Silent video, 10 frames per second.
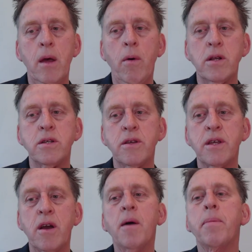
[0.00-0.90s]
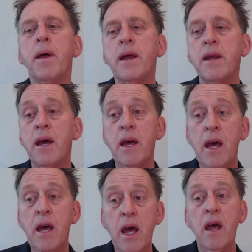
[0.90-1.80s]
Do you think I played
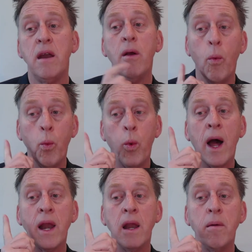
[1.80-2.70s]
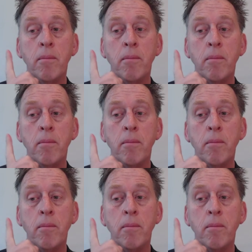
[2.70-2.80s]
in 1